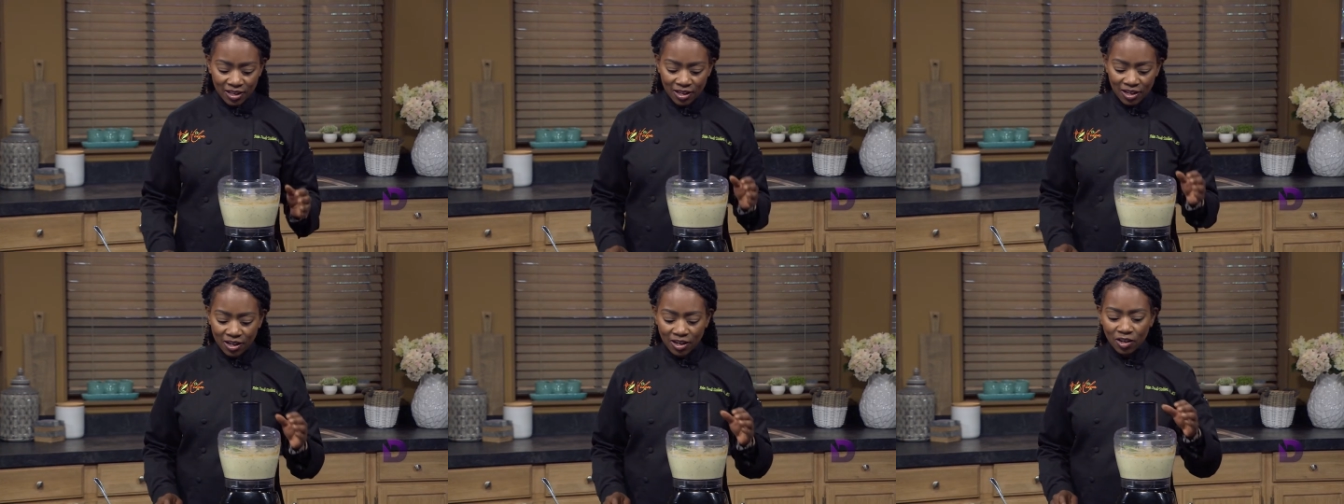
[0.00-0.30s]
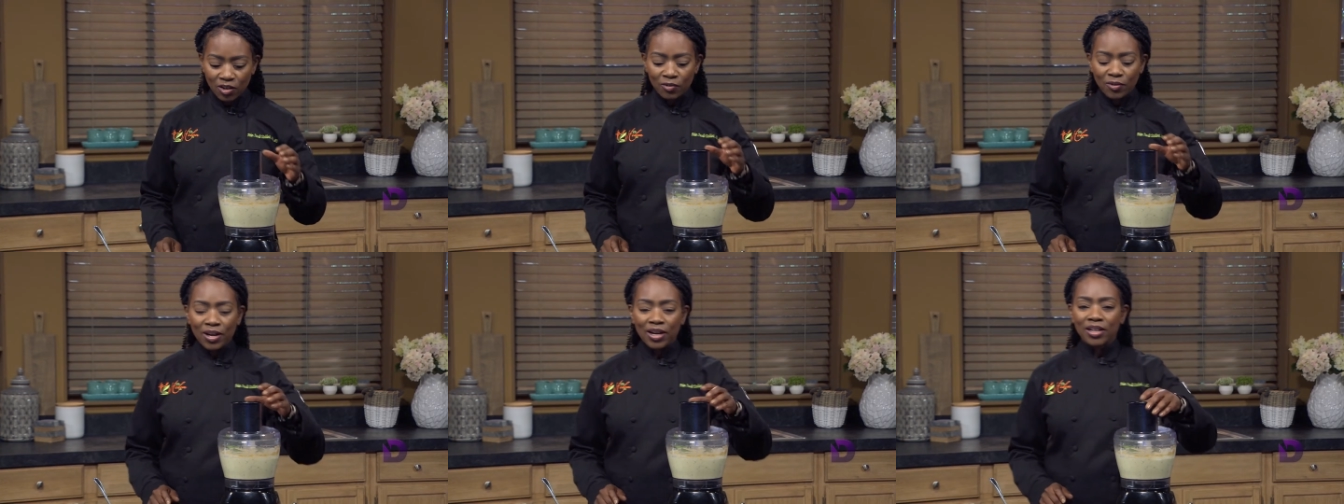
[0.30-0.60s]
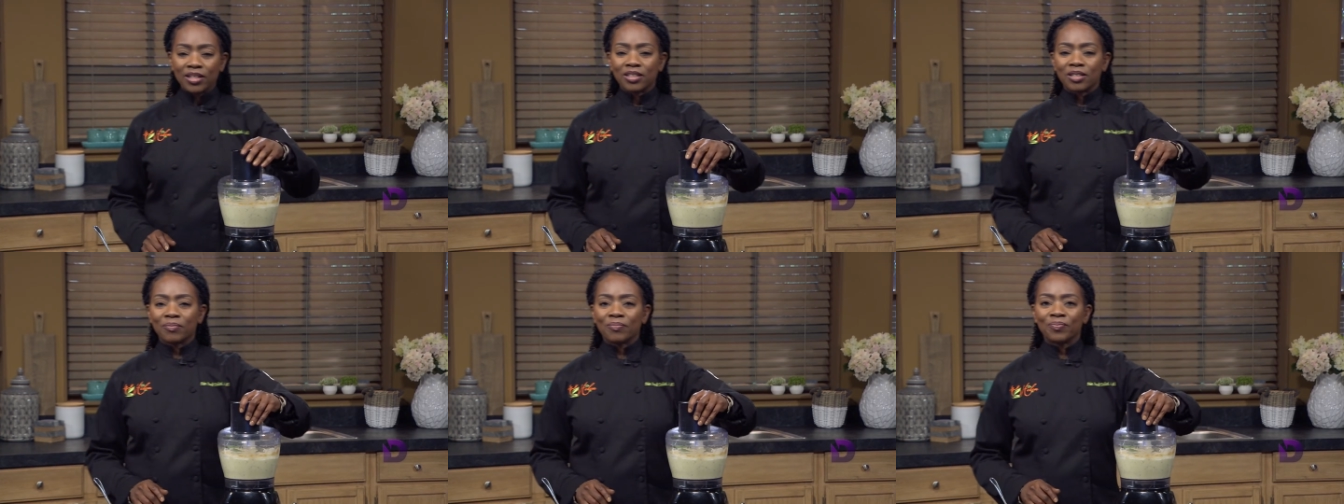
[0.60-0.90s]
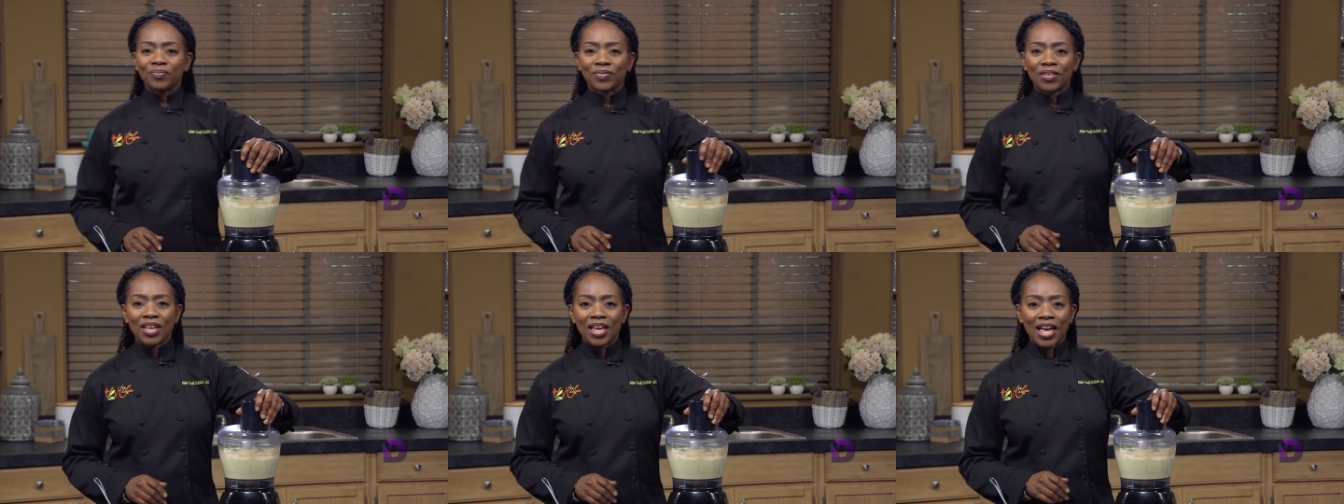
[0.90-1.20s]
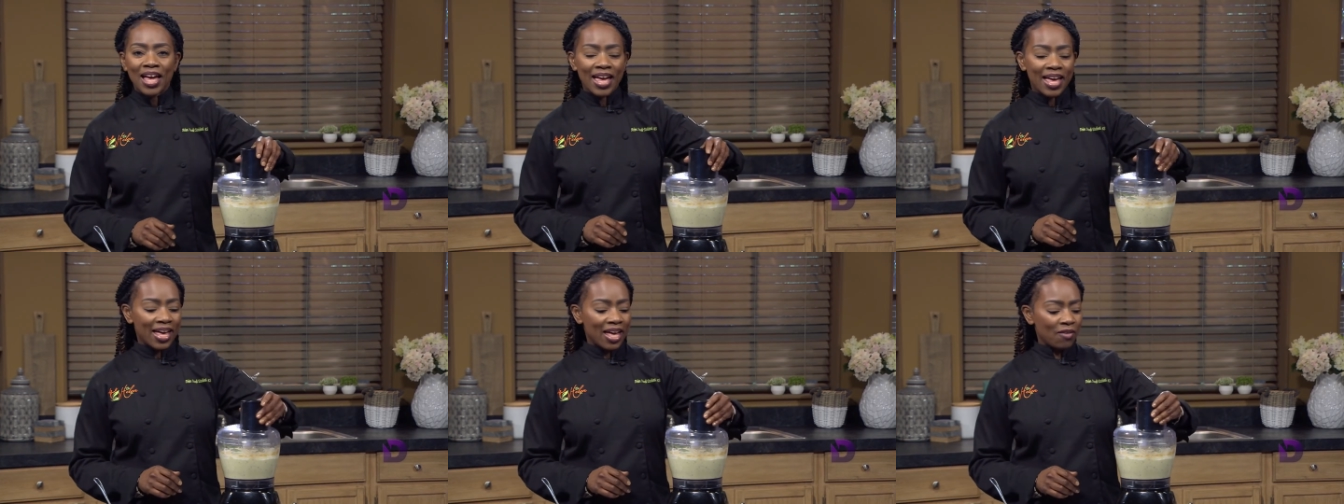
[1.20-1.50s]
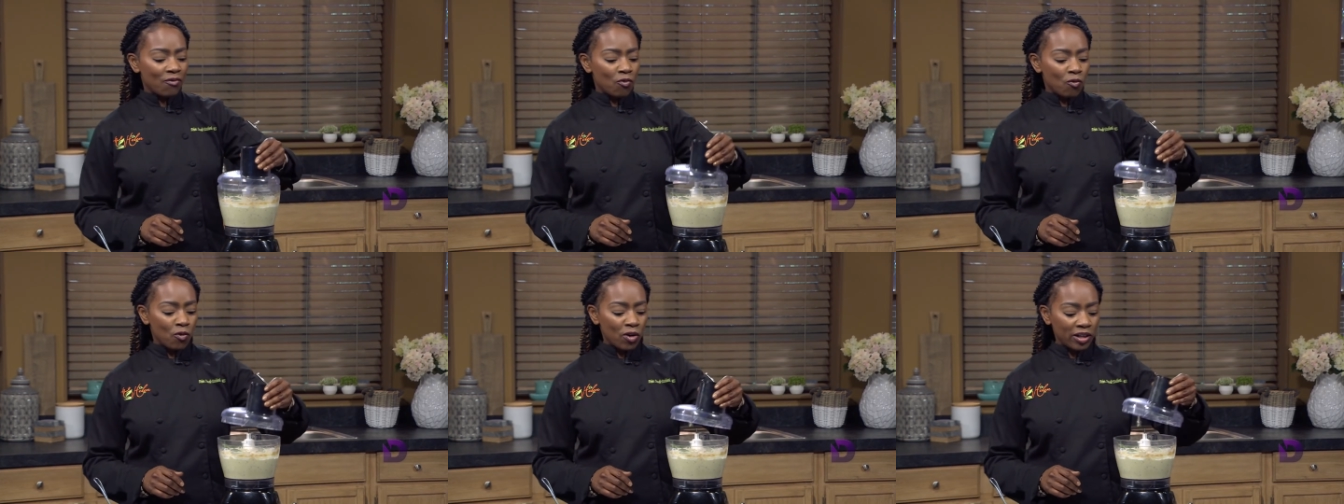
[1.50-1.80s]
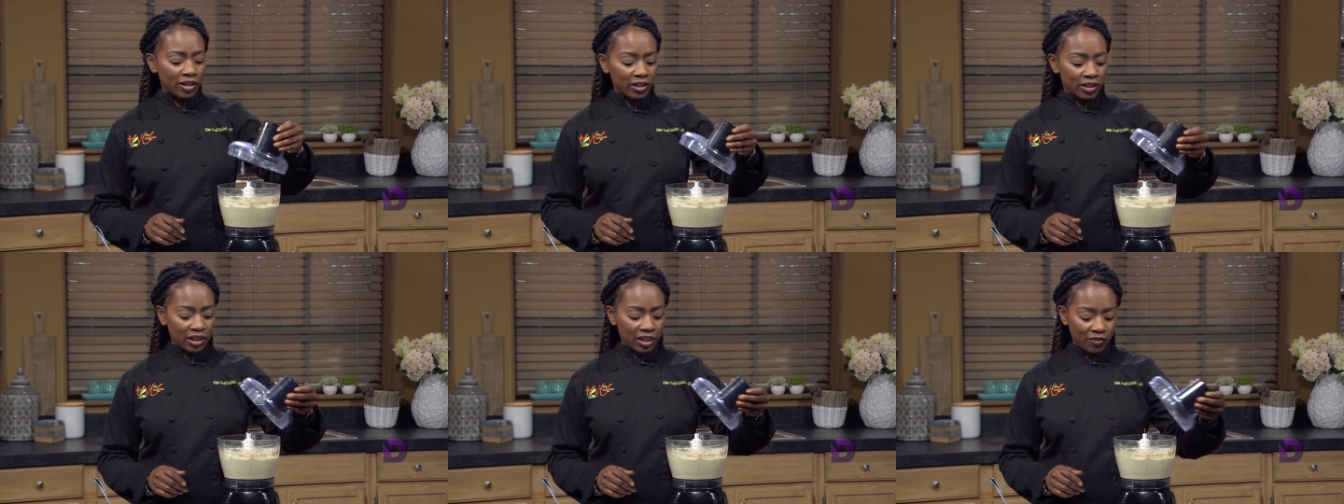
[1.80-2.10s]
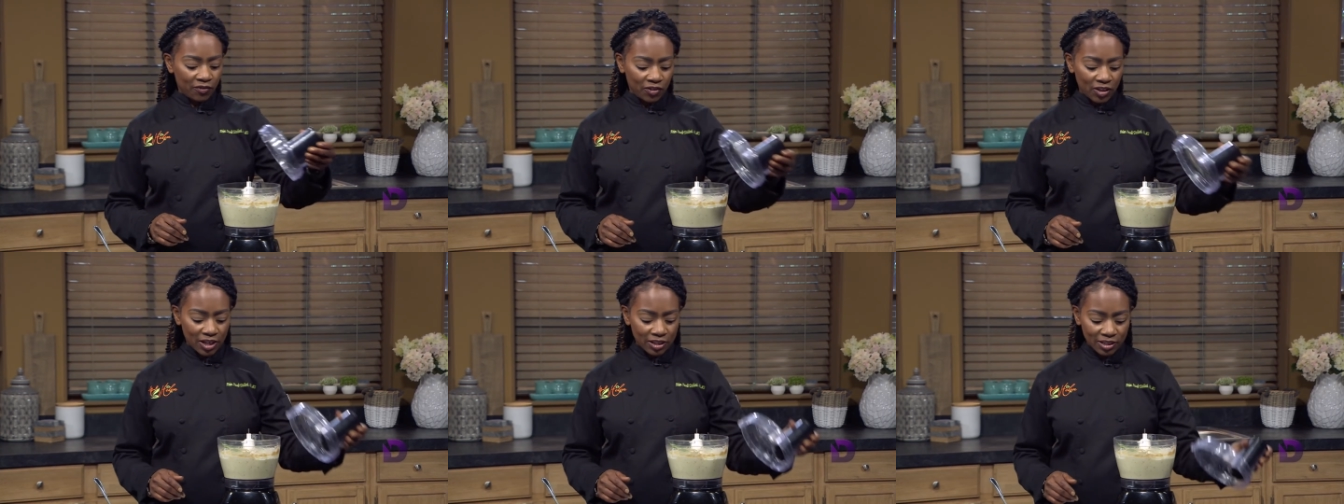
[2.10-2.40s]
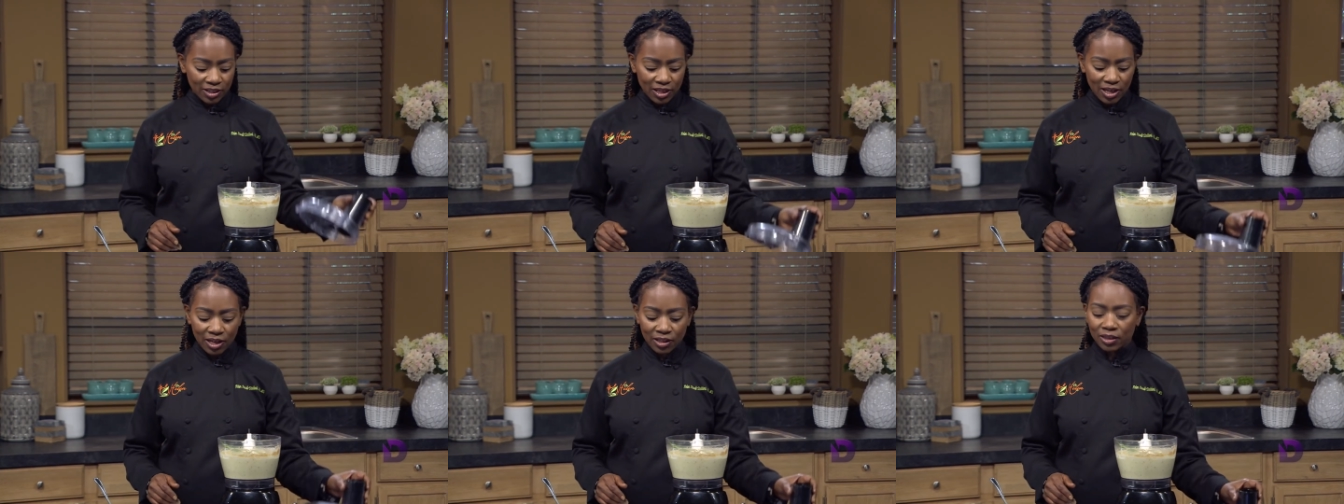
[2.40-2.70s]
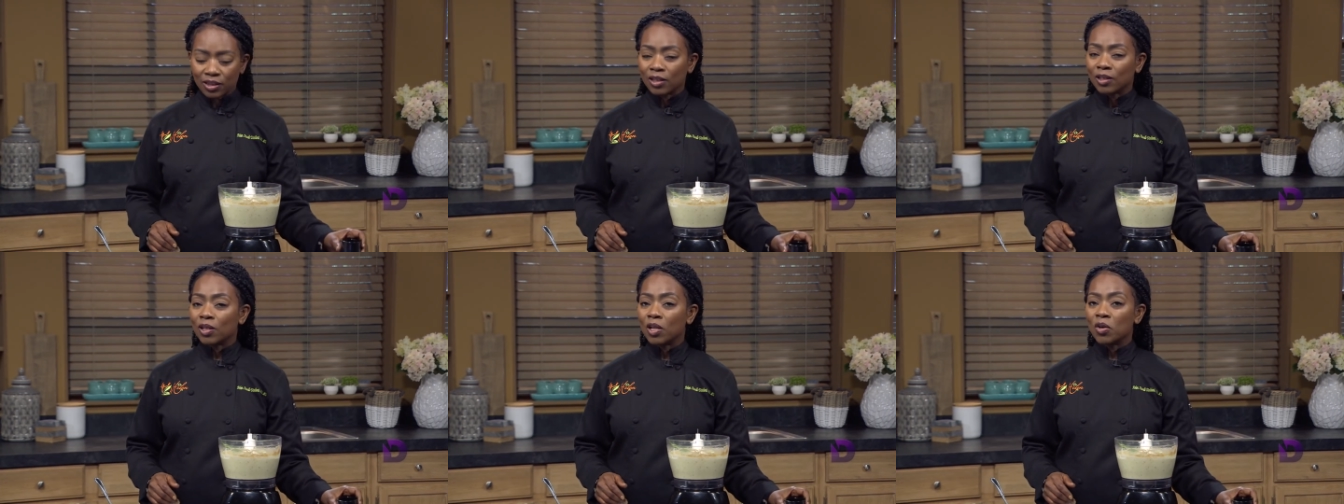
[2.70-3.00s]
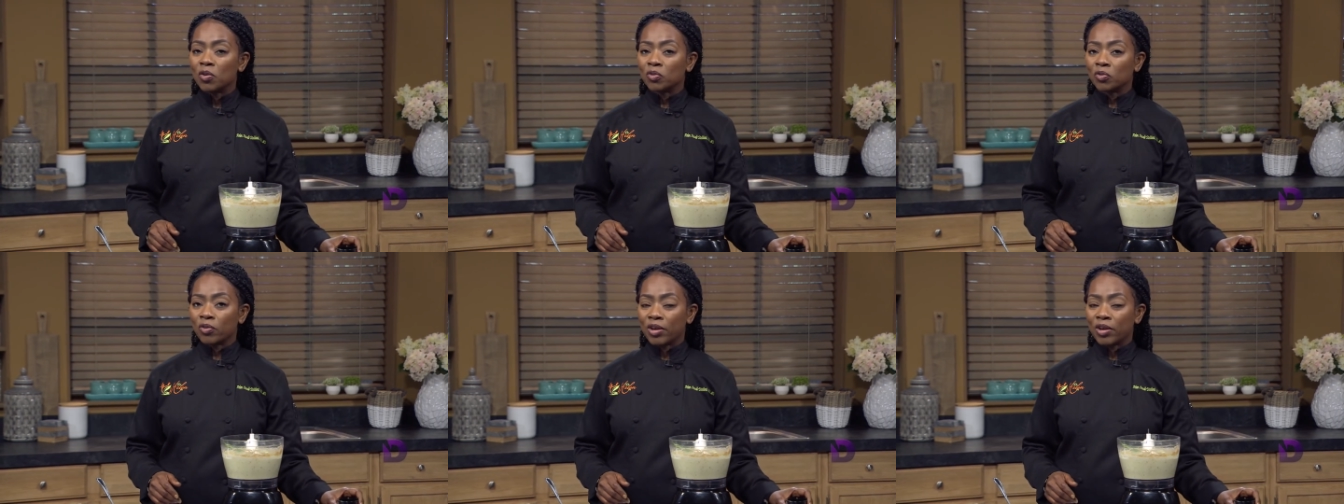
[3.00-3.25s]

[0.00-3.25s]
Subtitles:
All right, I have one leaf that's like the Lone